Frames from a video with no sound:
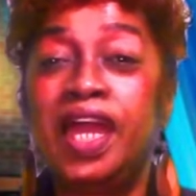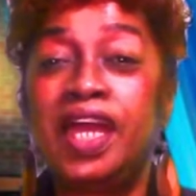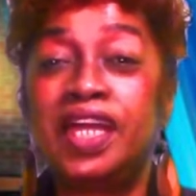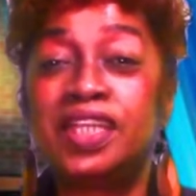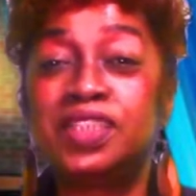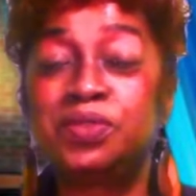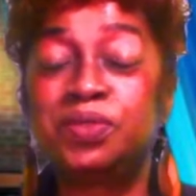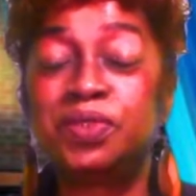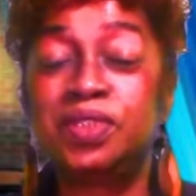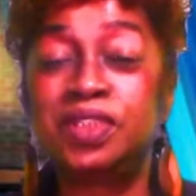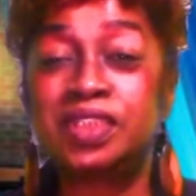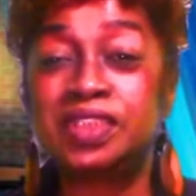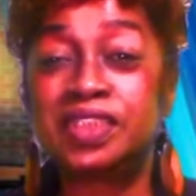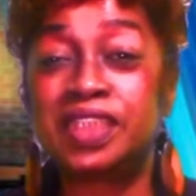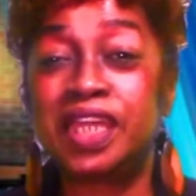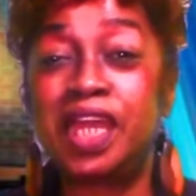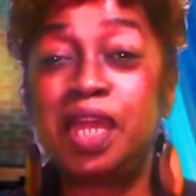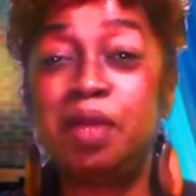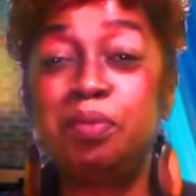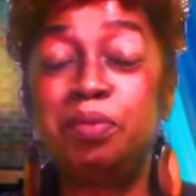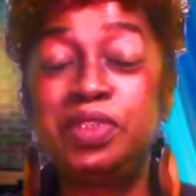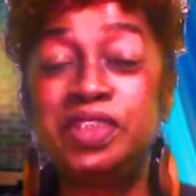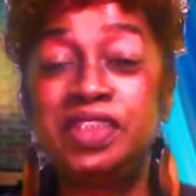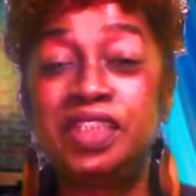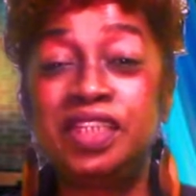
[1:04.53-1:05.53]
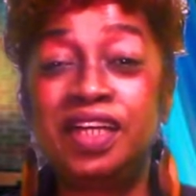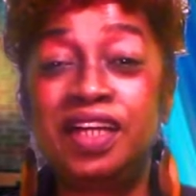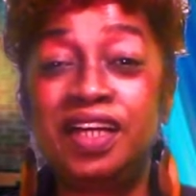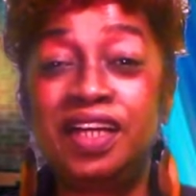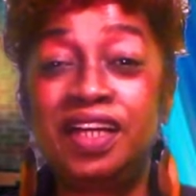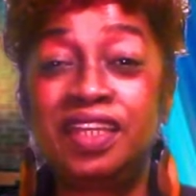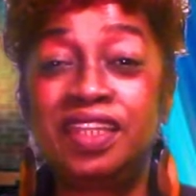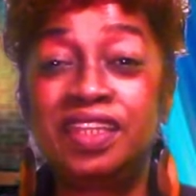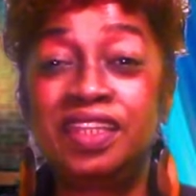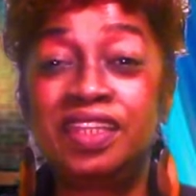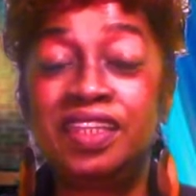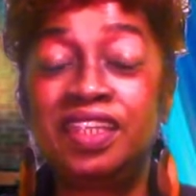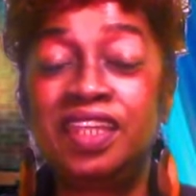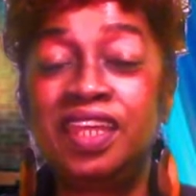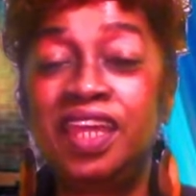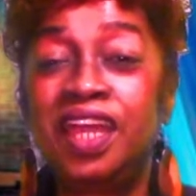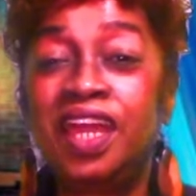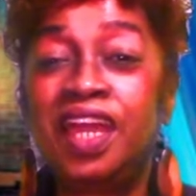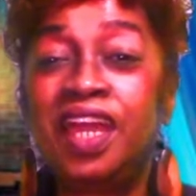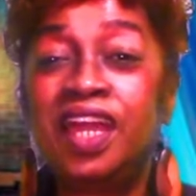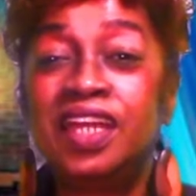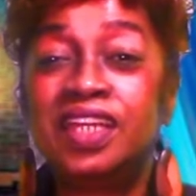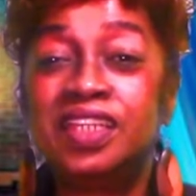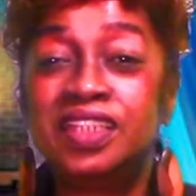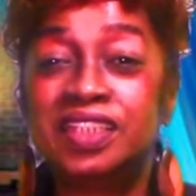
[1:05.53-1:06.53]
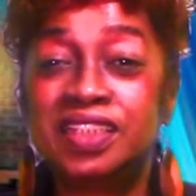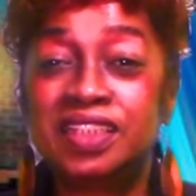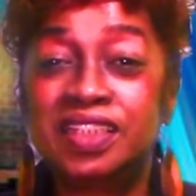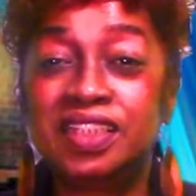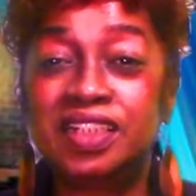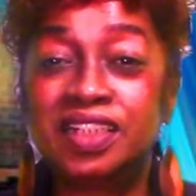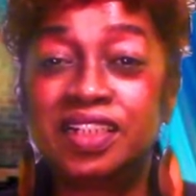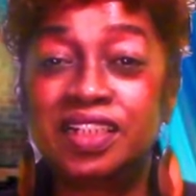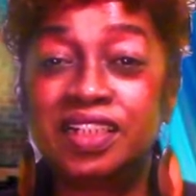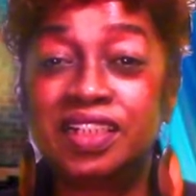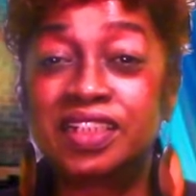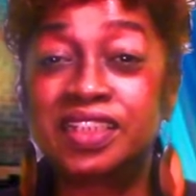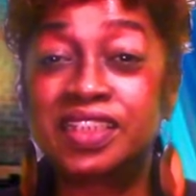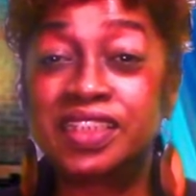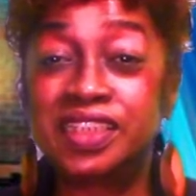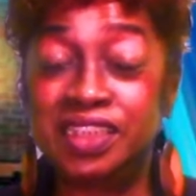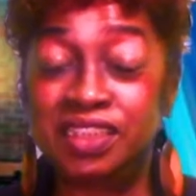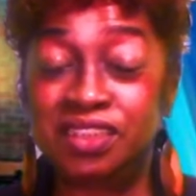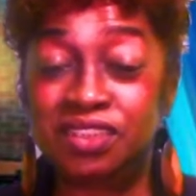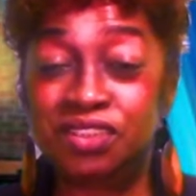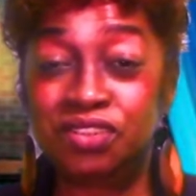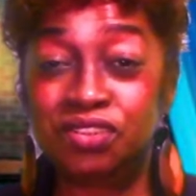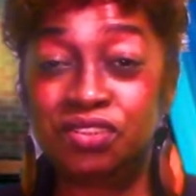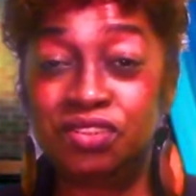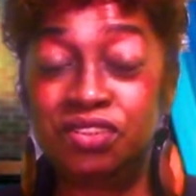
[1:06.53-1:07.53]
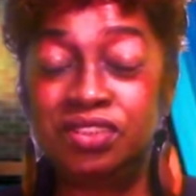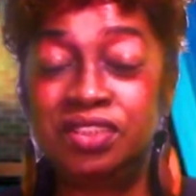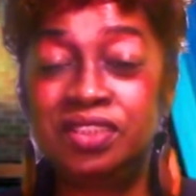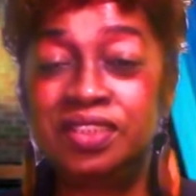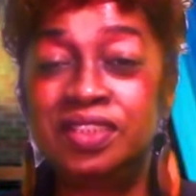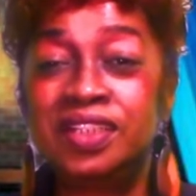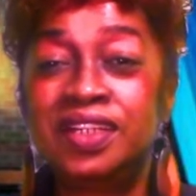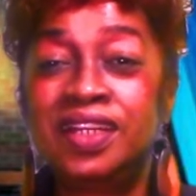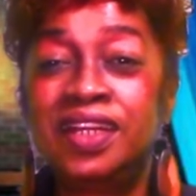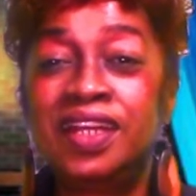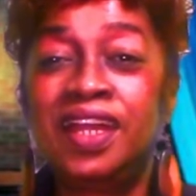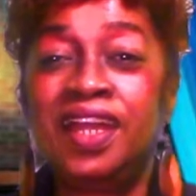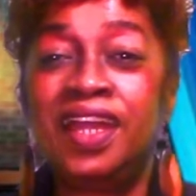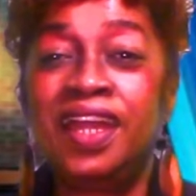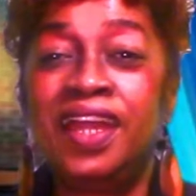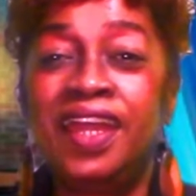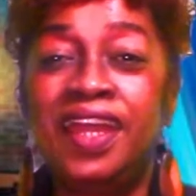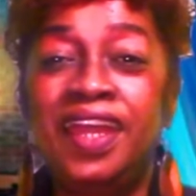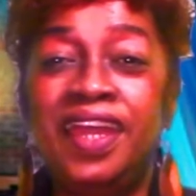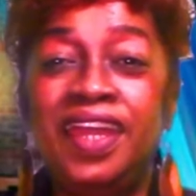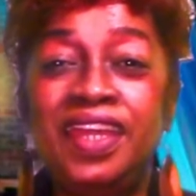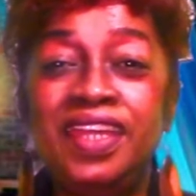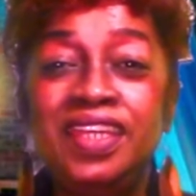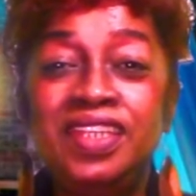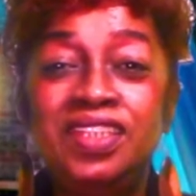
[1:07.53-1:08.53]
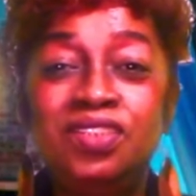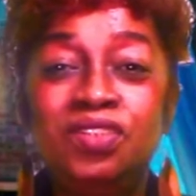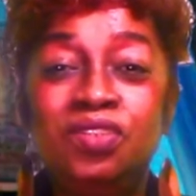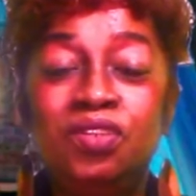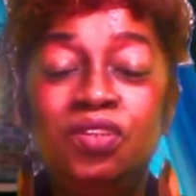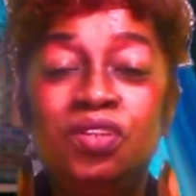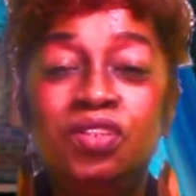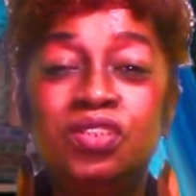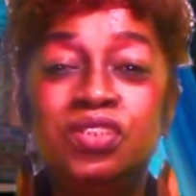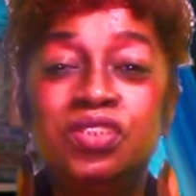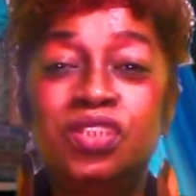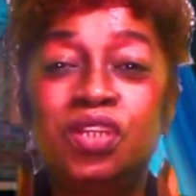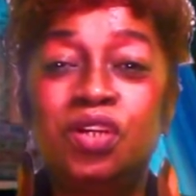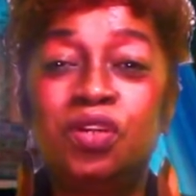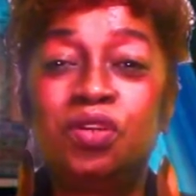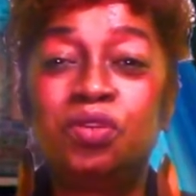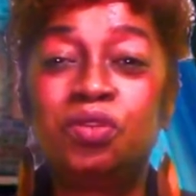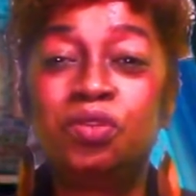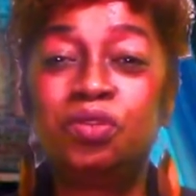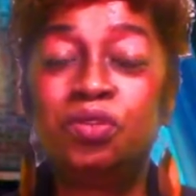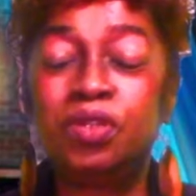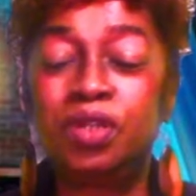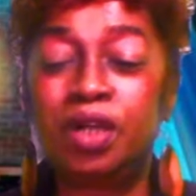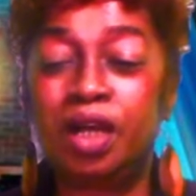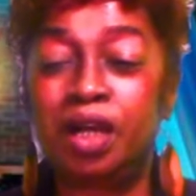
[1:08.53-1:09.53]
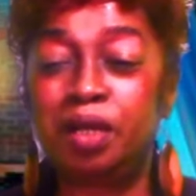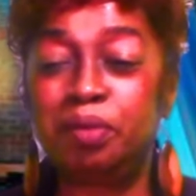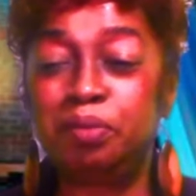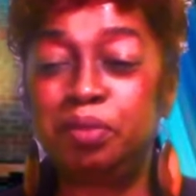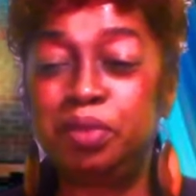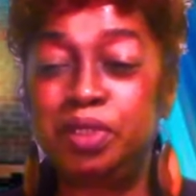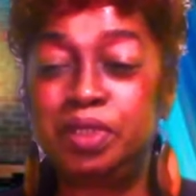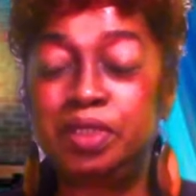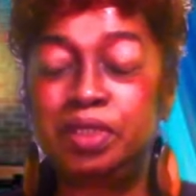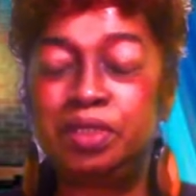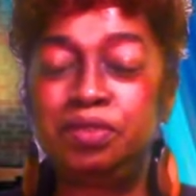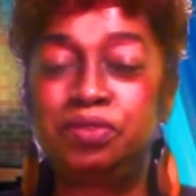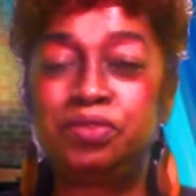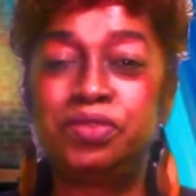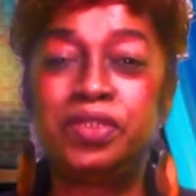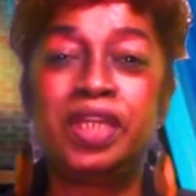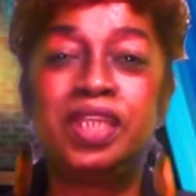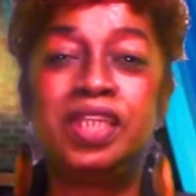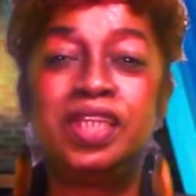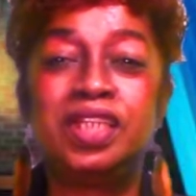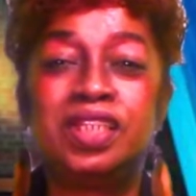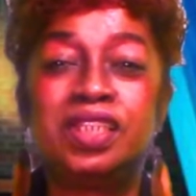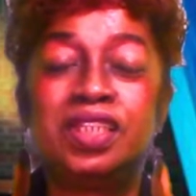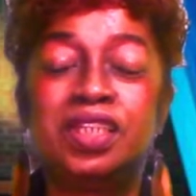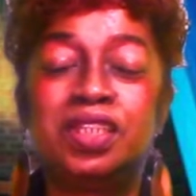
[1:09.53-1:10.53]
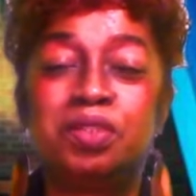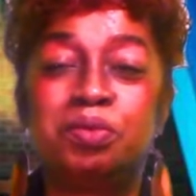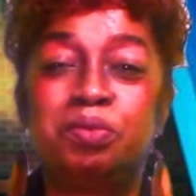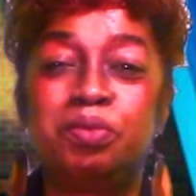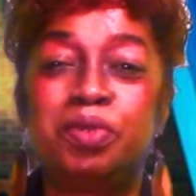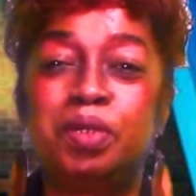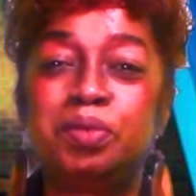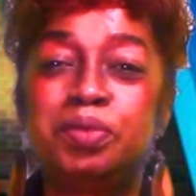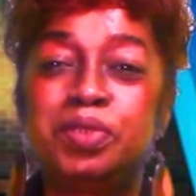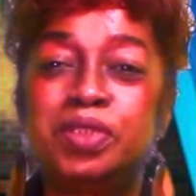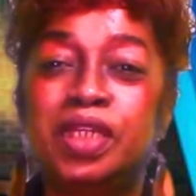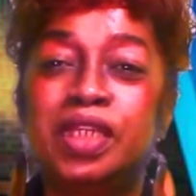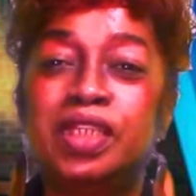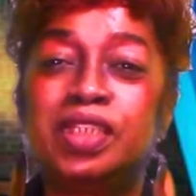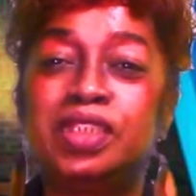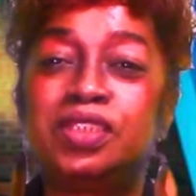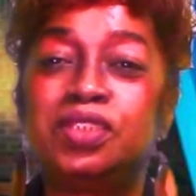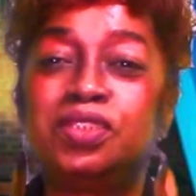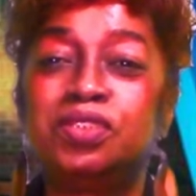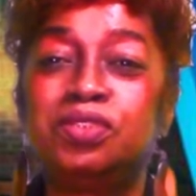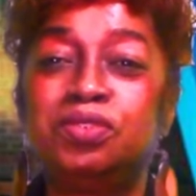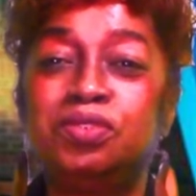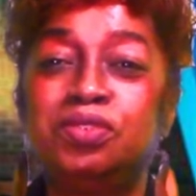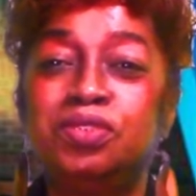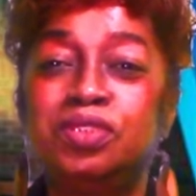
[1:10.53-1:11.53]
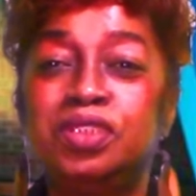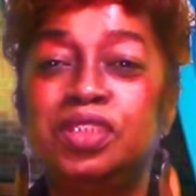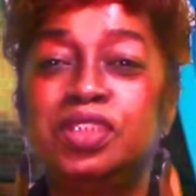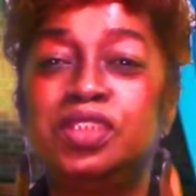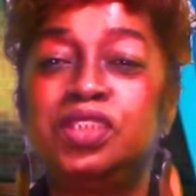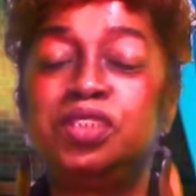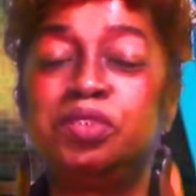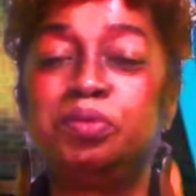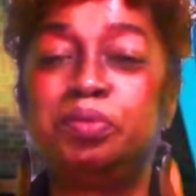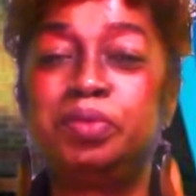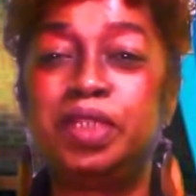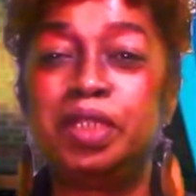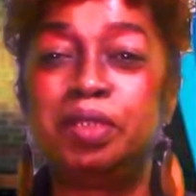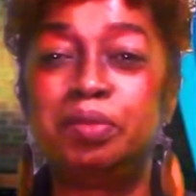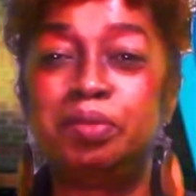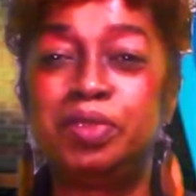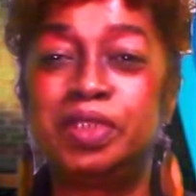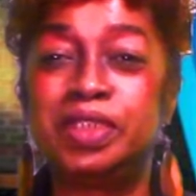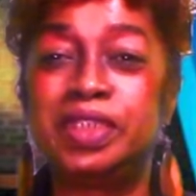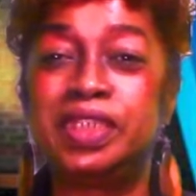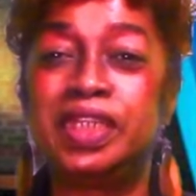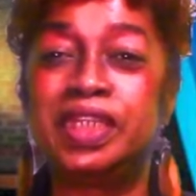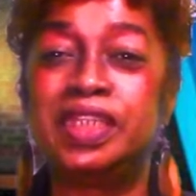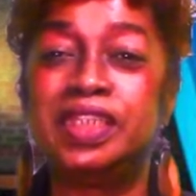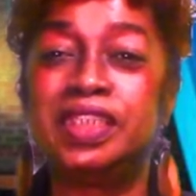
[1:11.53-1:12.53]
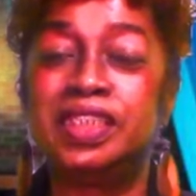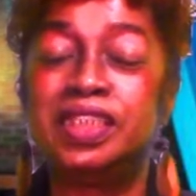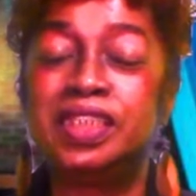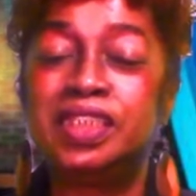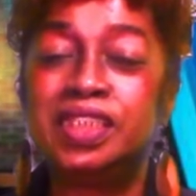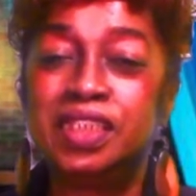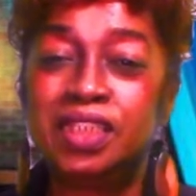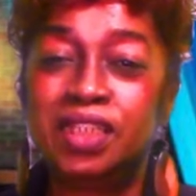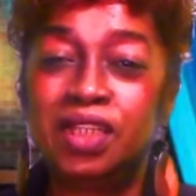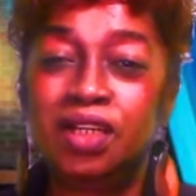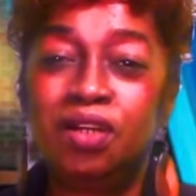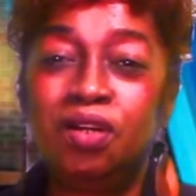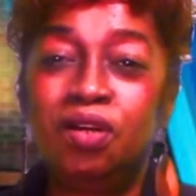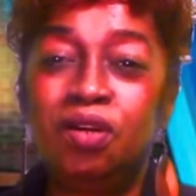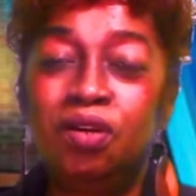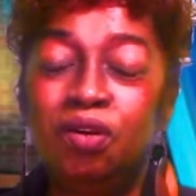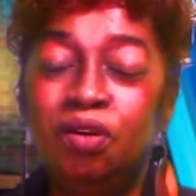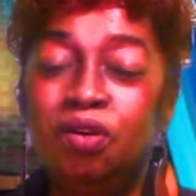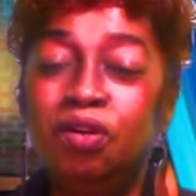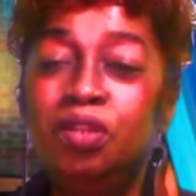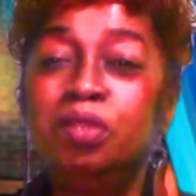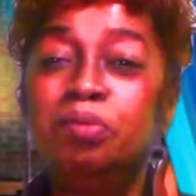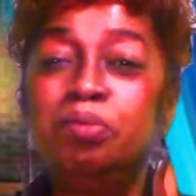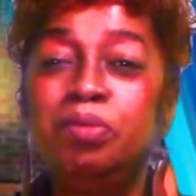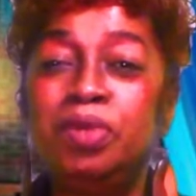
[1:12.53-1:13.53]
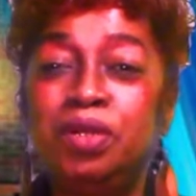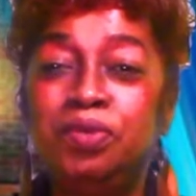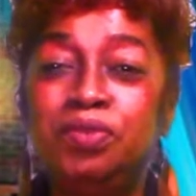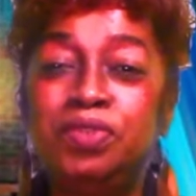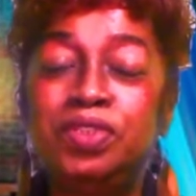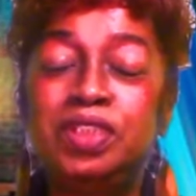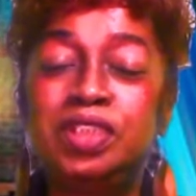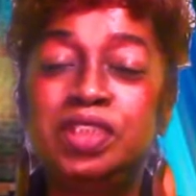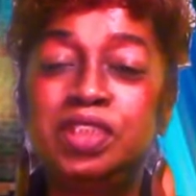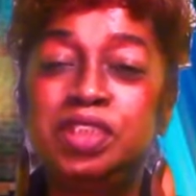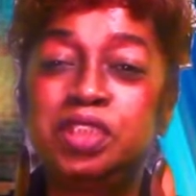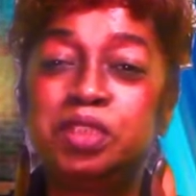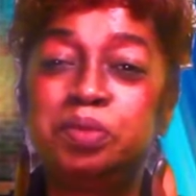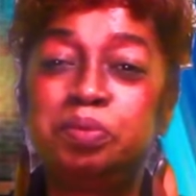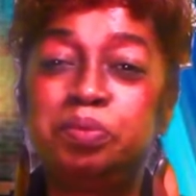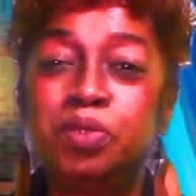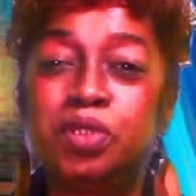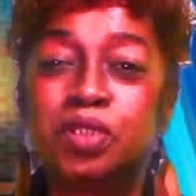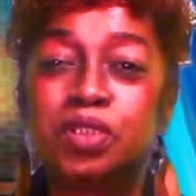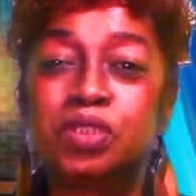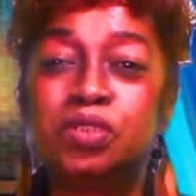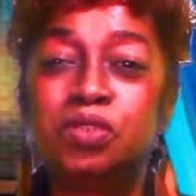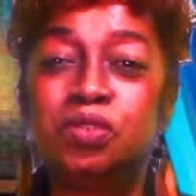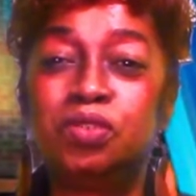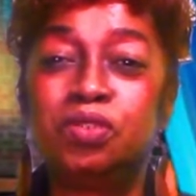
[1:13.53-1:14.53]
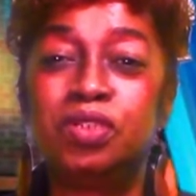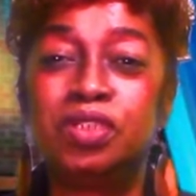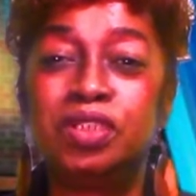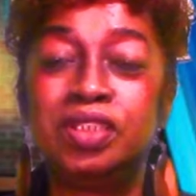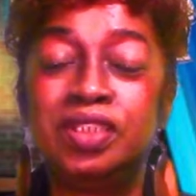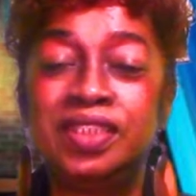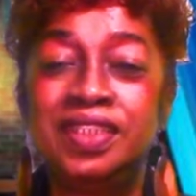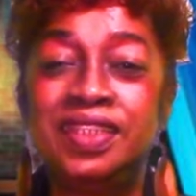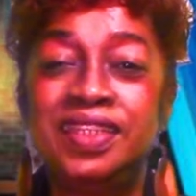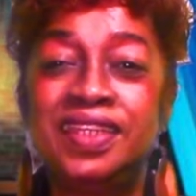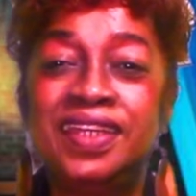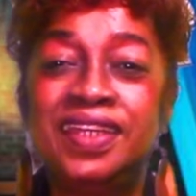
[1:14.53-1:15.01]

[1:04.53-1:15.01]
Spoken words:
as well as Amazon, Kindle, and also I'll be creating another website soon that you'll be able to get all of my religious books on.